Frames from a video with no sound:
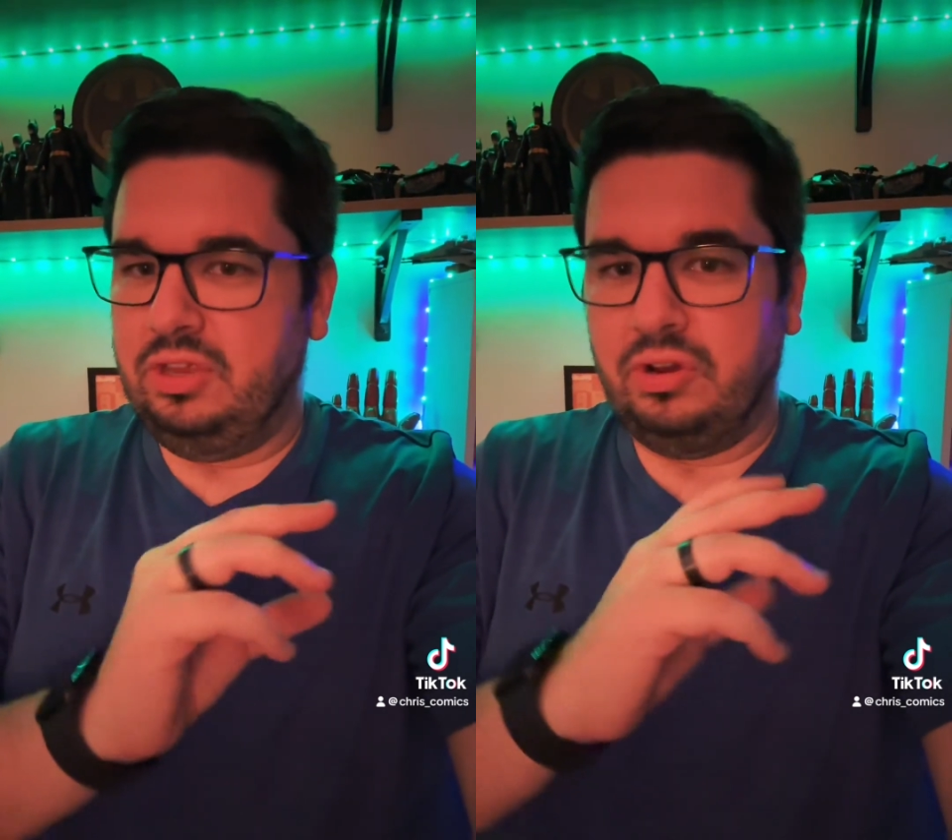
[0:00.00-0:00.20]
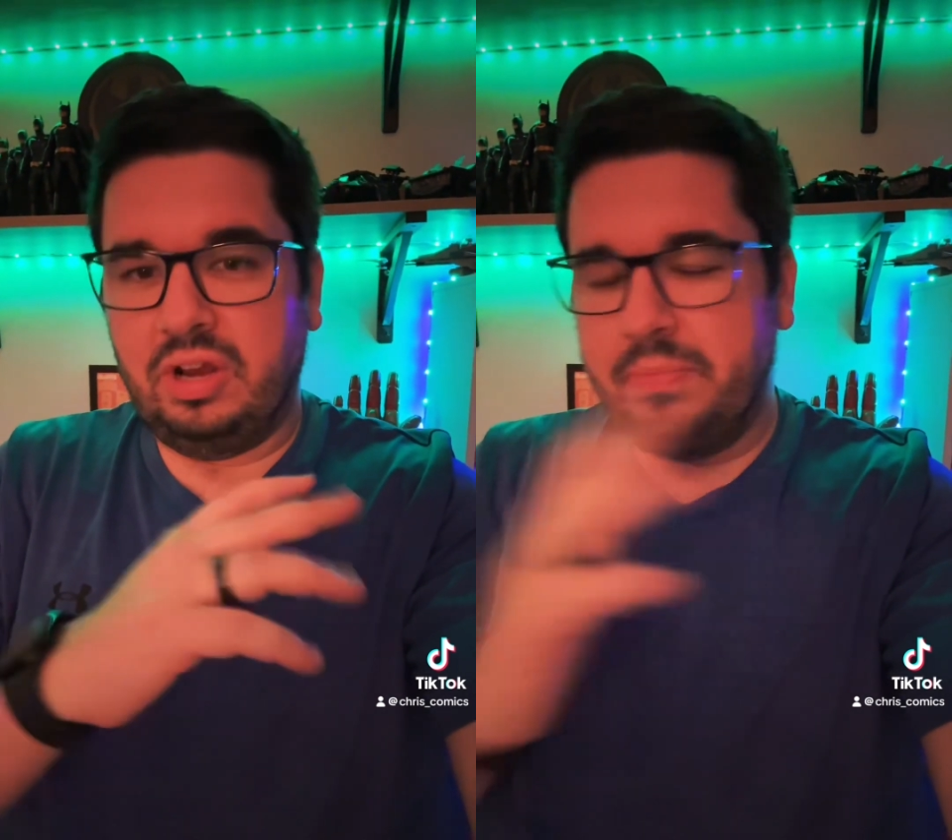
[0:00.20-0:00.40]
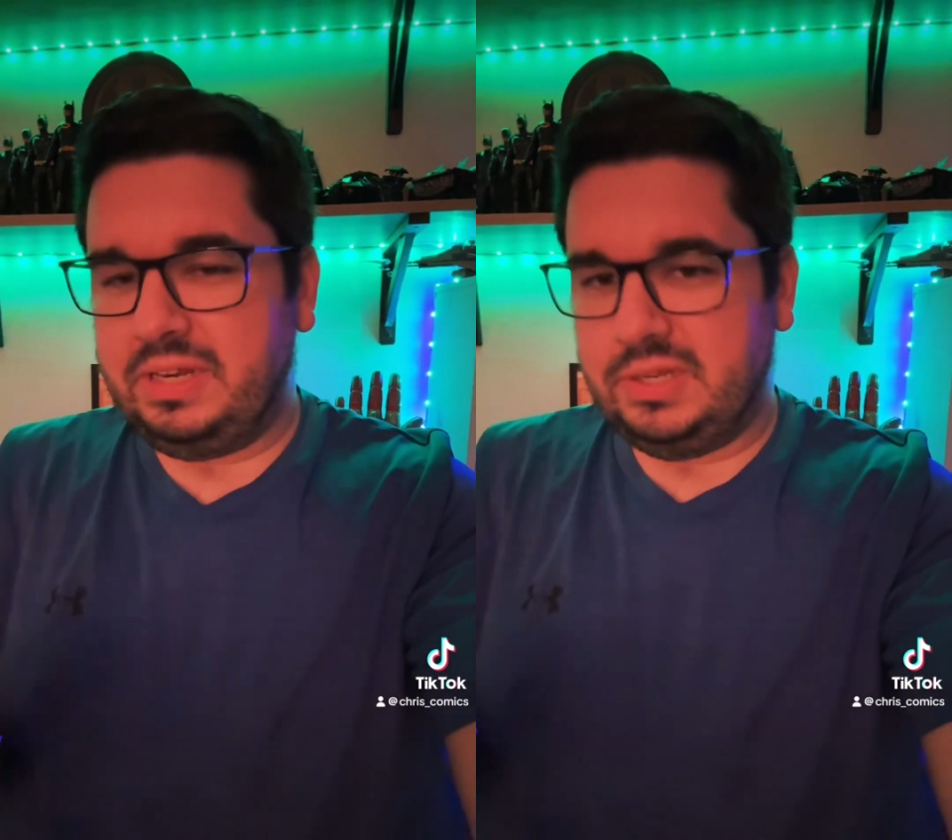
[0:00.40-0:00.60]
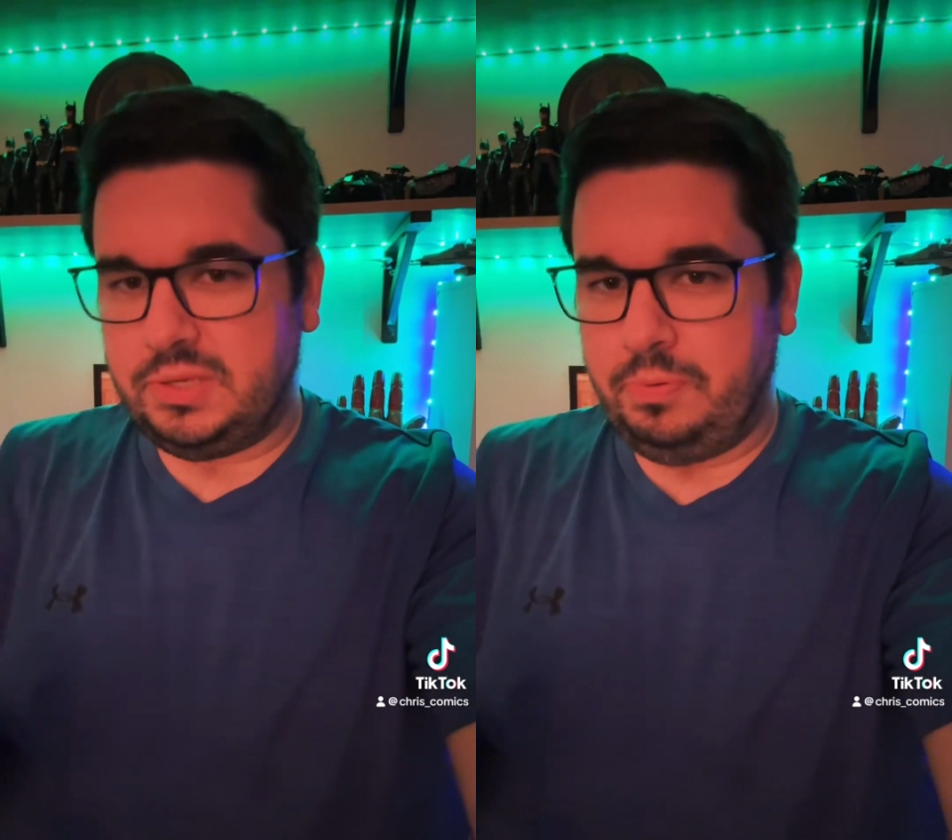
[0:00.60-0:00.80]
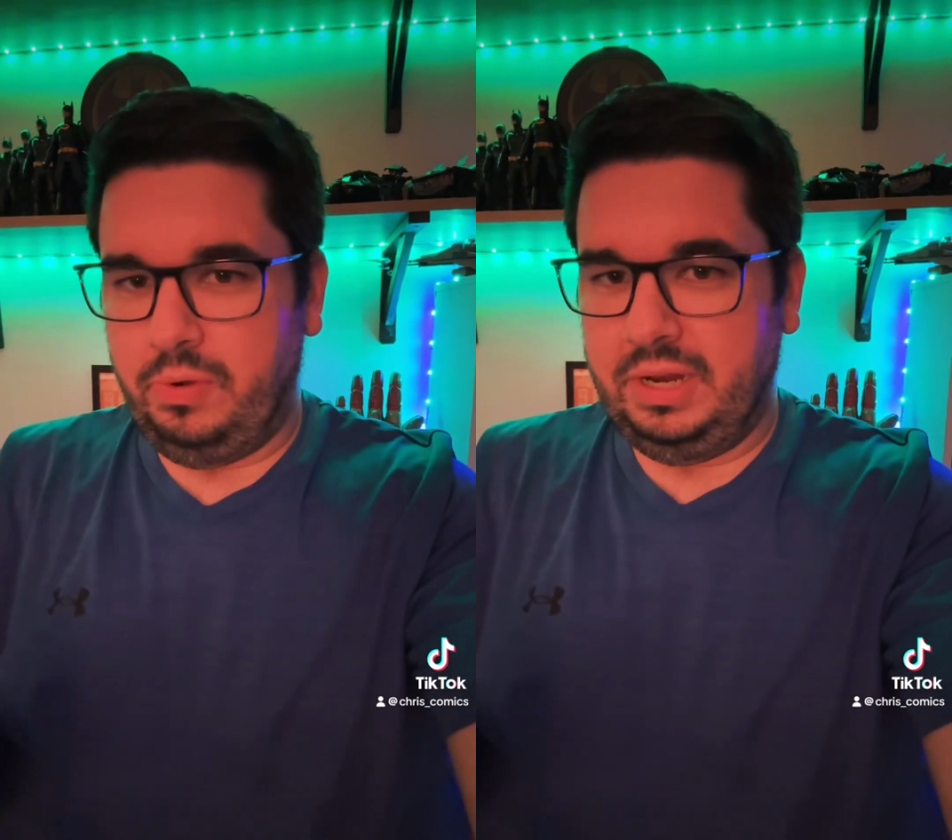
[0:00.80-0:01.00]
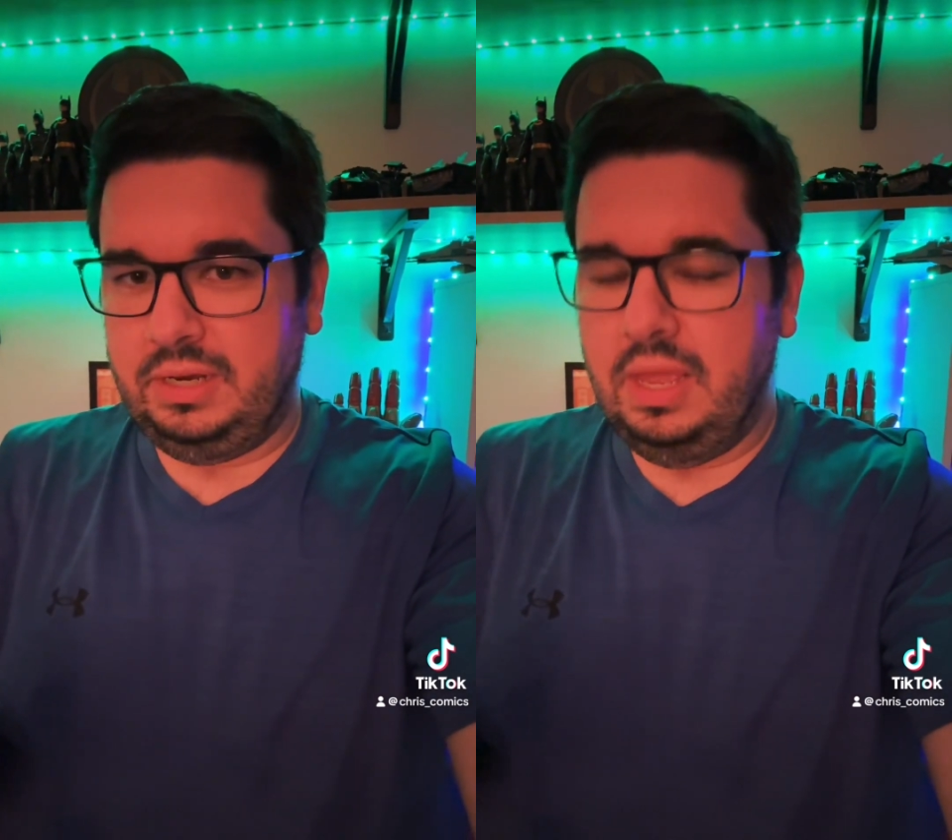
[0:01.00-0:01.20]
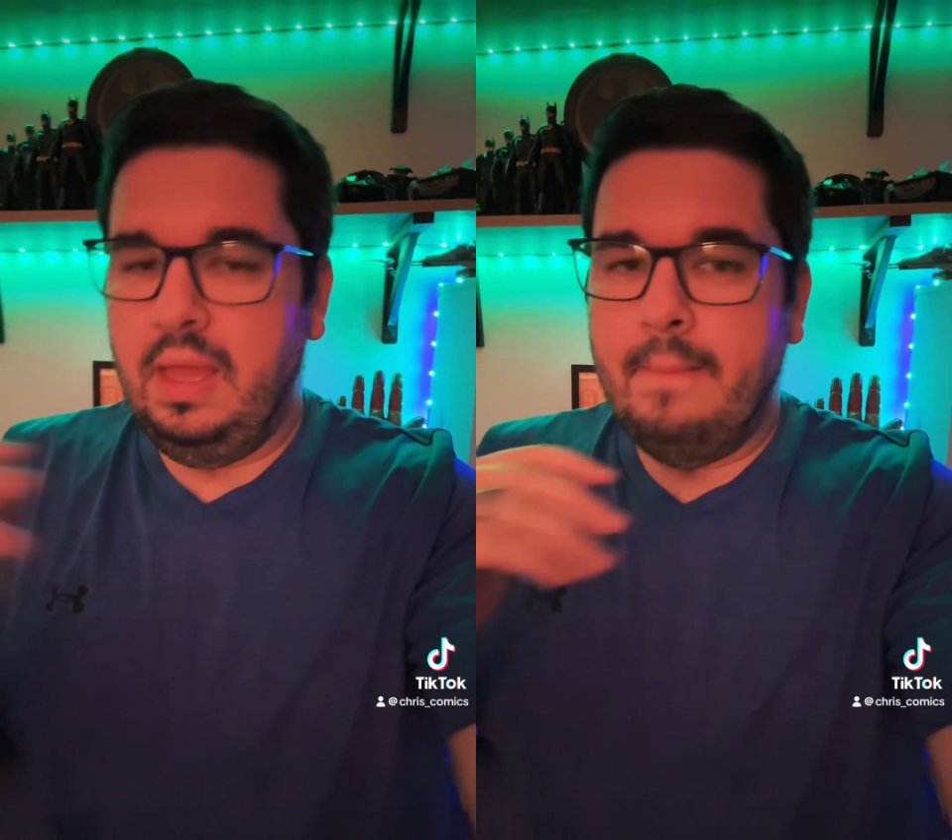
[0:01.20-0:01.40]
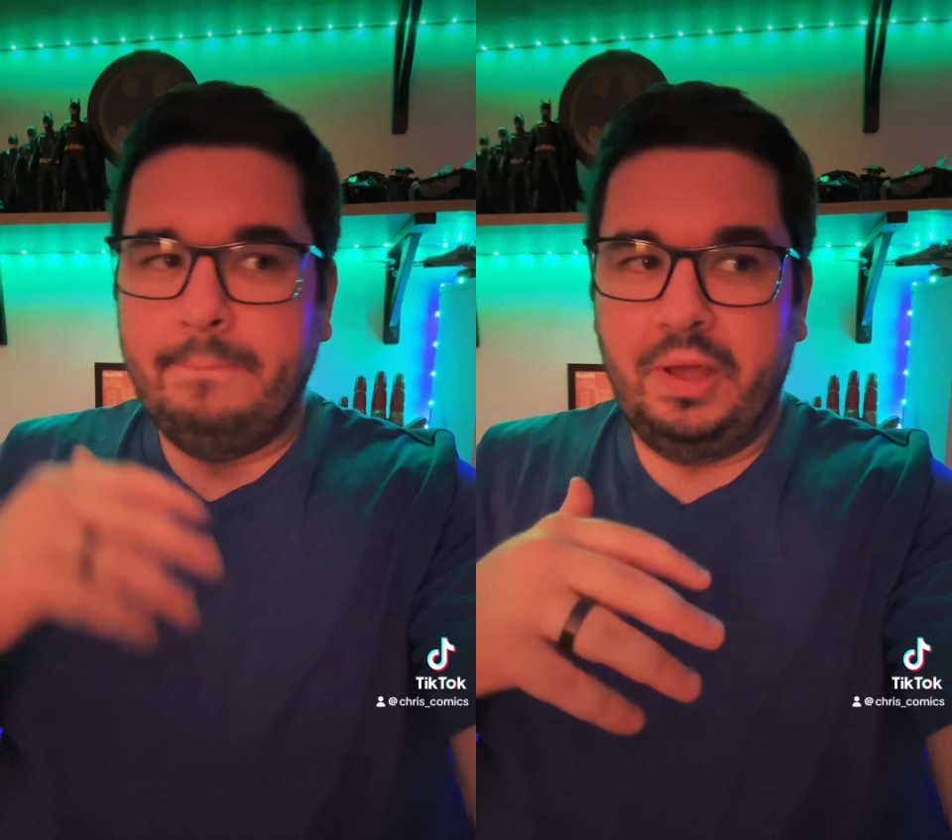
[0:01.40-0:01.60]
you're going to be disappointed,
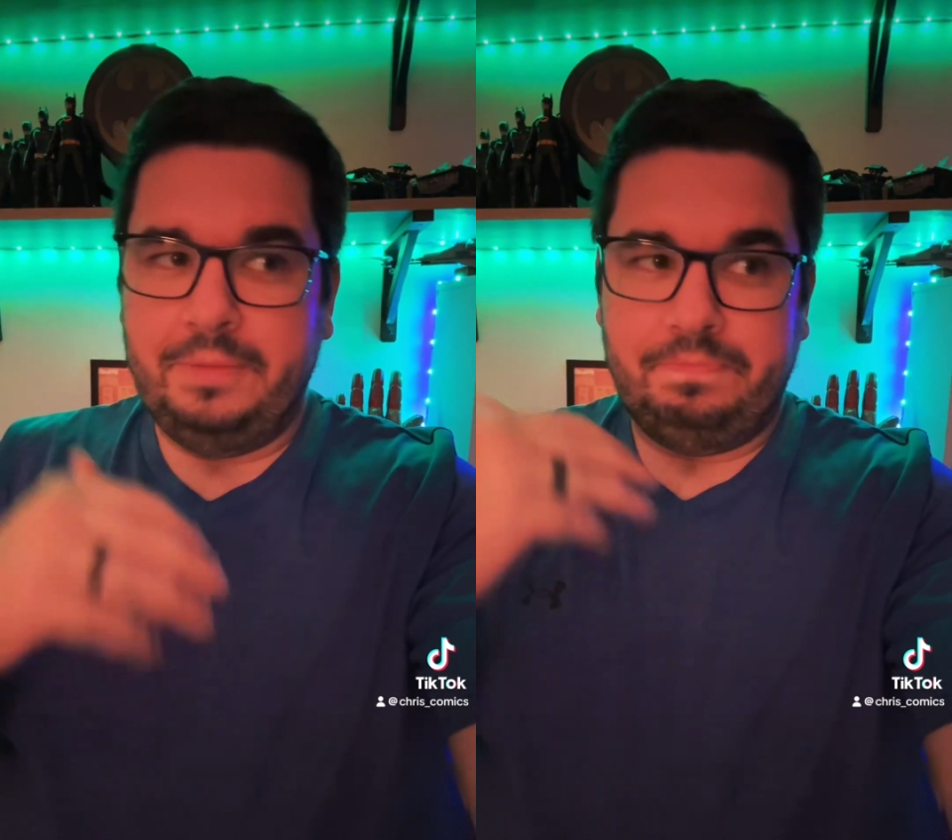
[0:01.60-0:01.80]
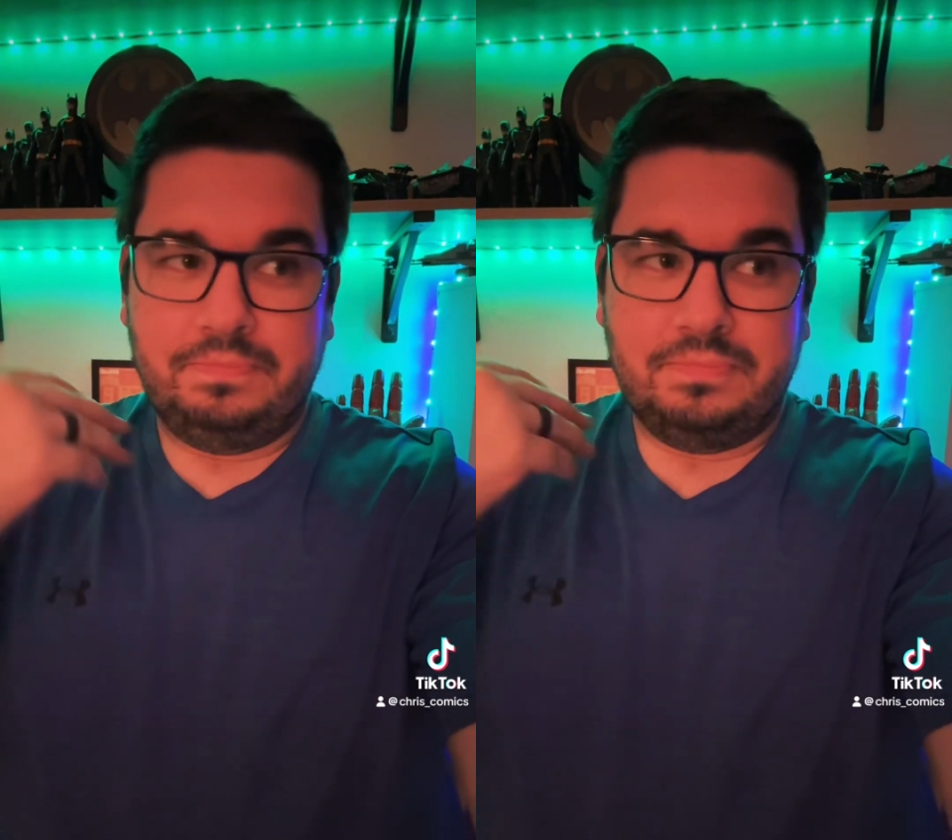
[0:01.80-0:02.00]
but